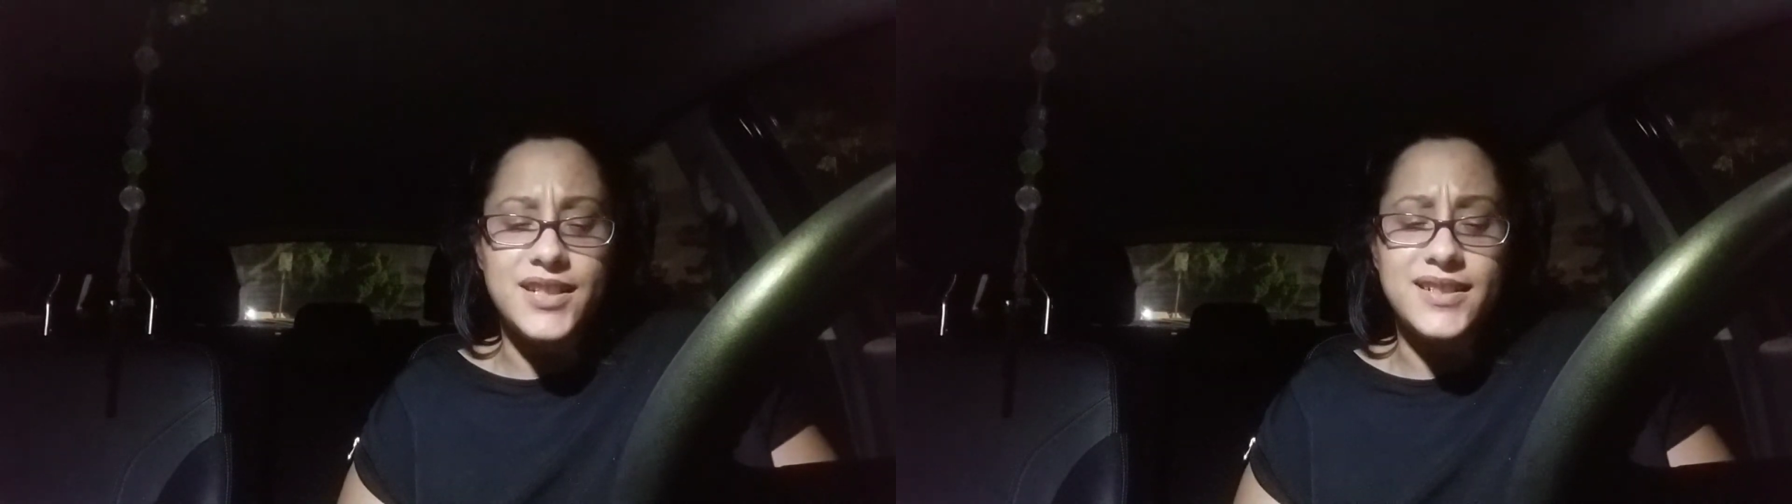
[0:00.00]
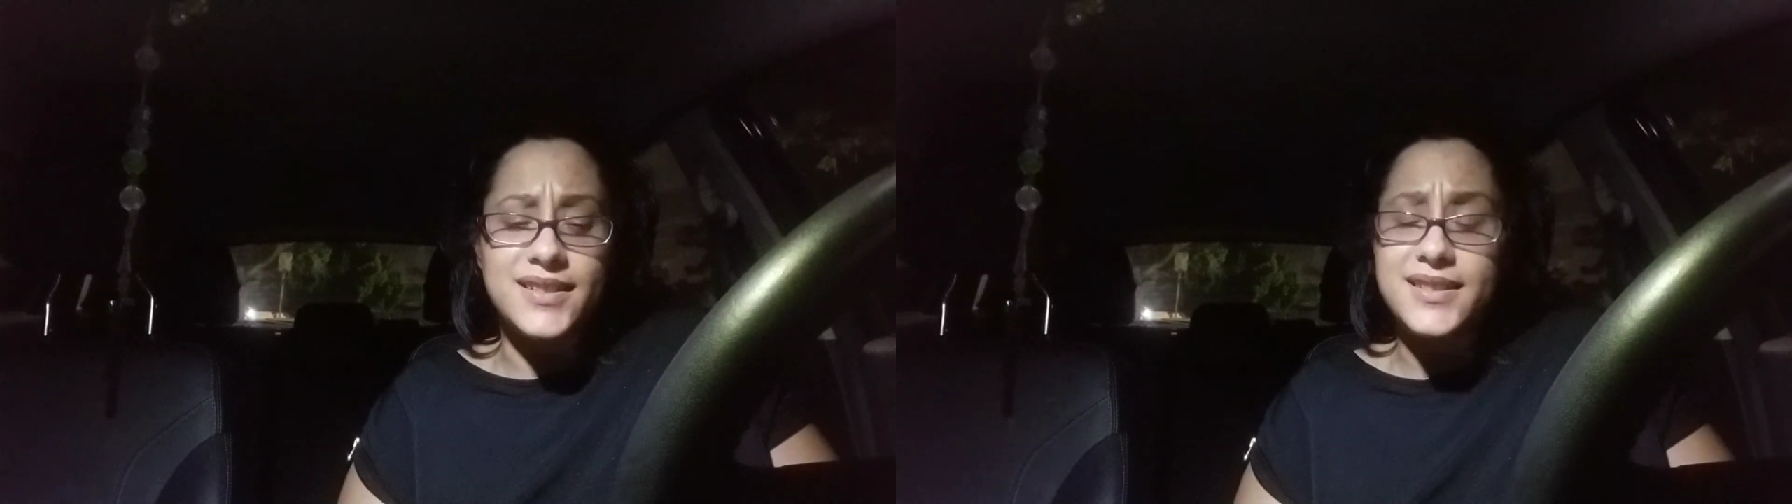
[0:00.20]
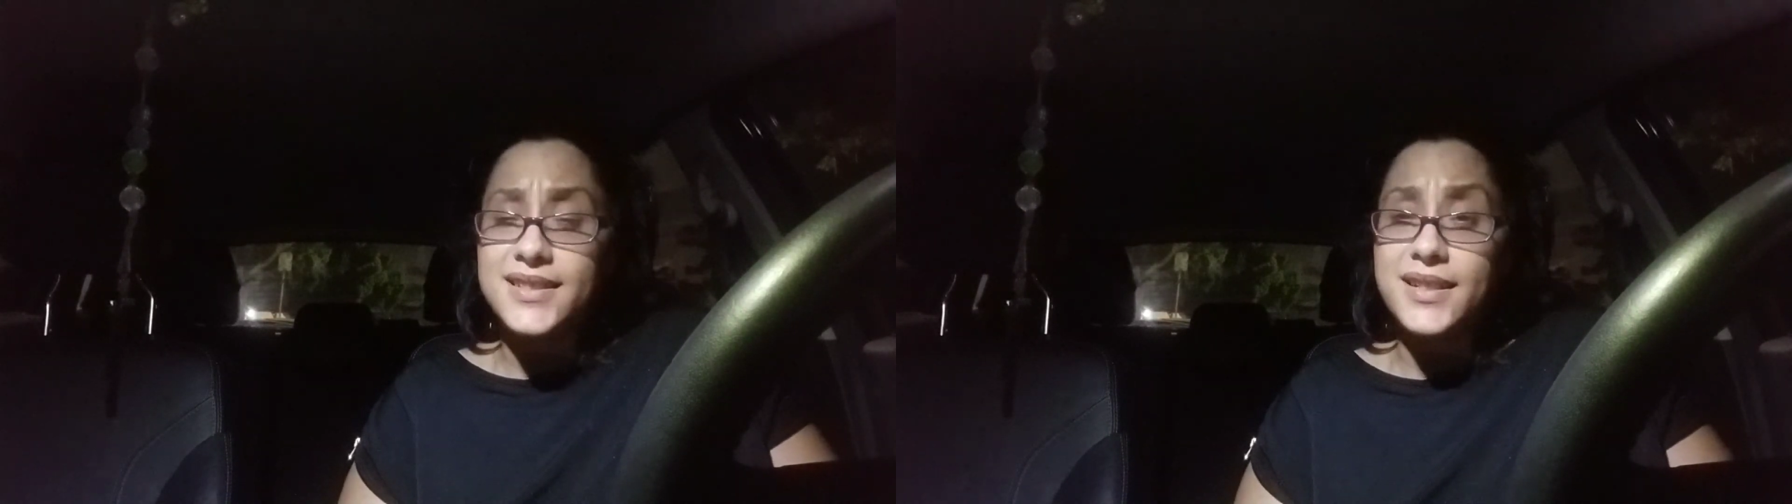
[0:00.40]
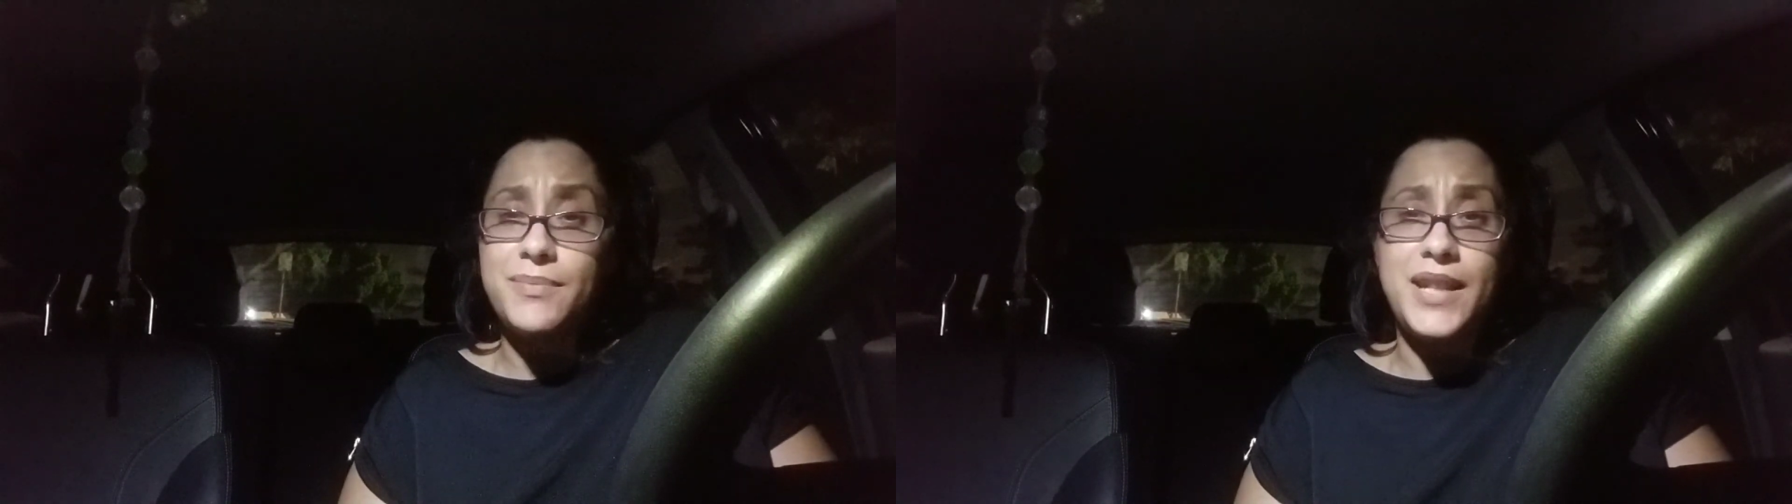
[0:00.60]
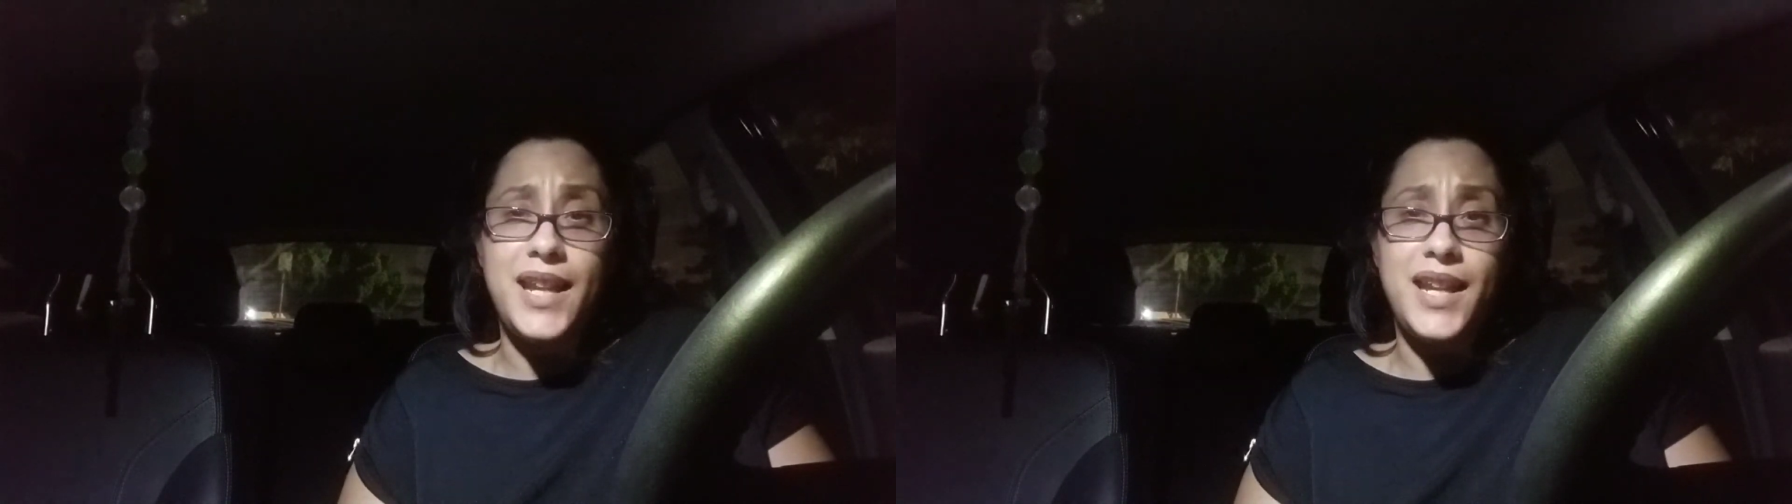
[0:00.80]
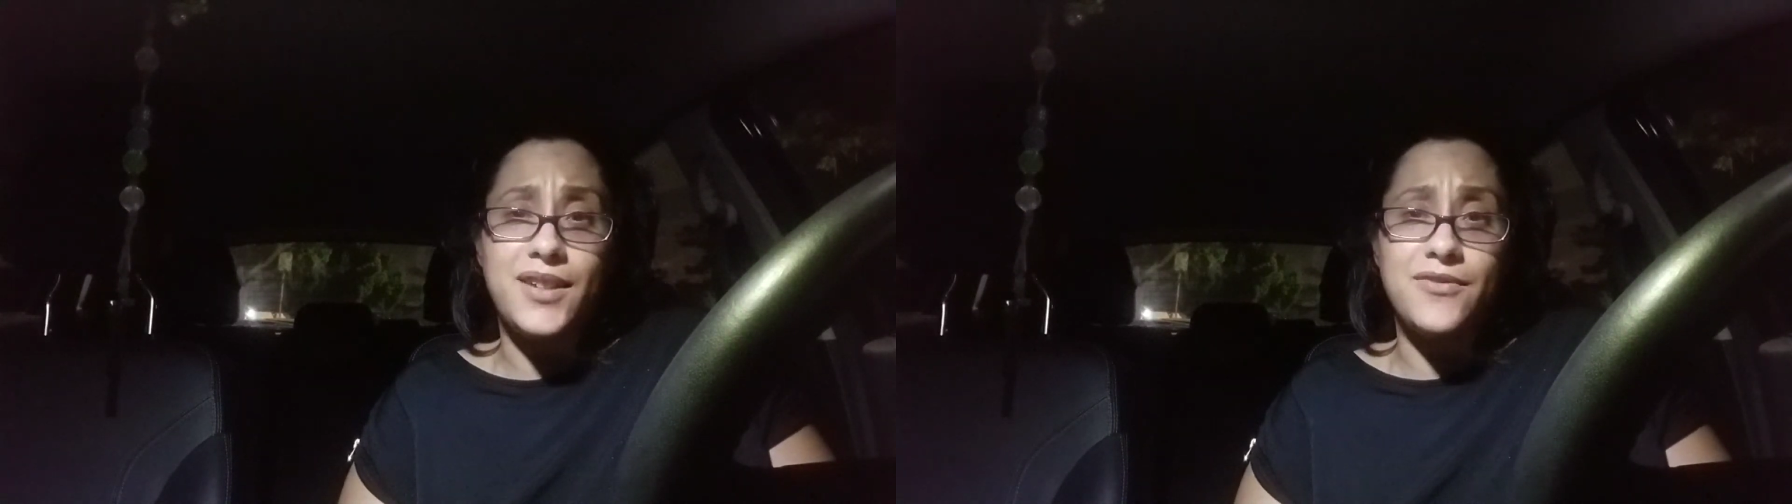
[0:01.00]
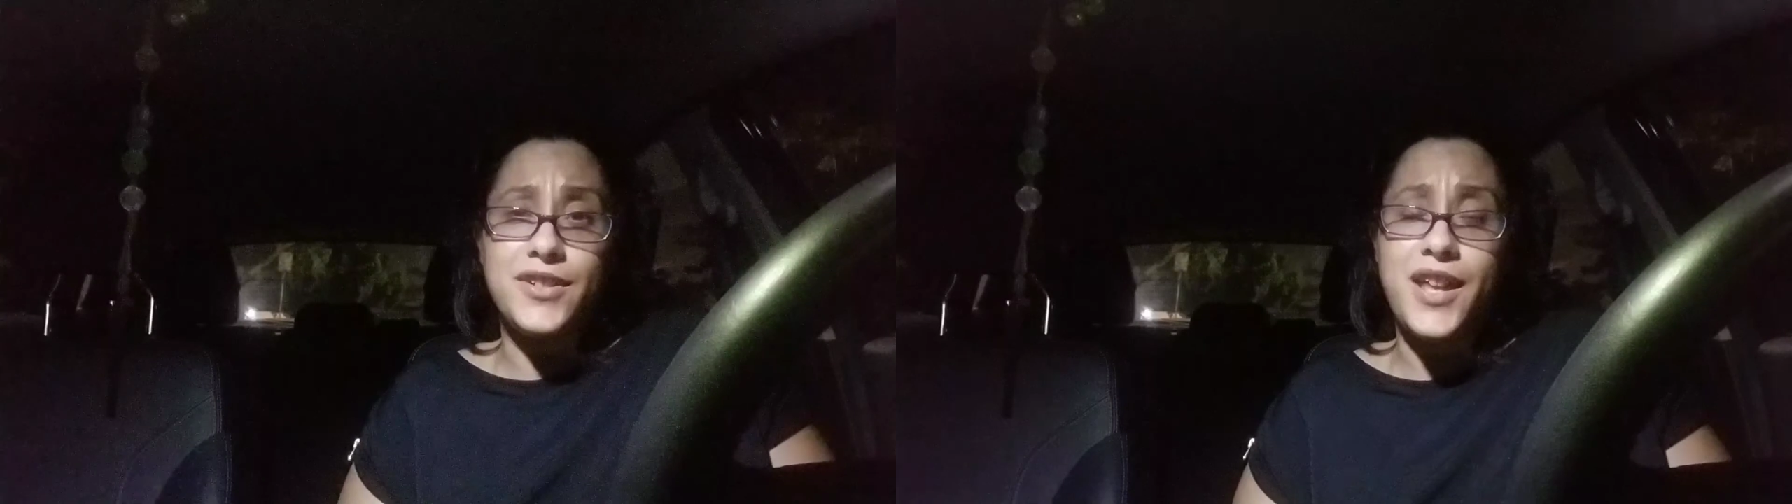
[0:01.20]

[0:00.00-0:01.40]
because this is going to be a hangover,